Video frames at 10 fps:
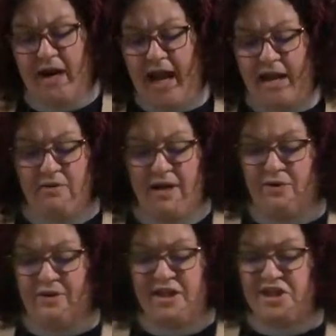angry
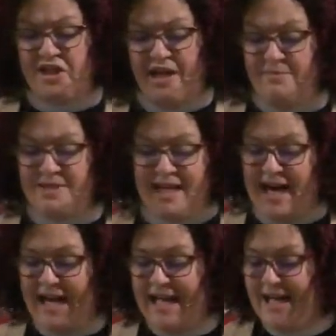or ashamed that
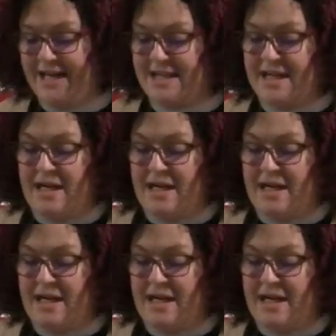I can't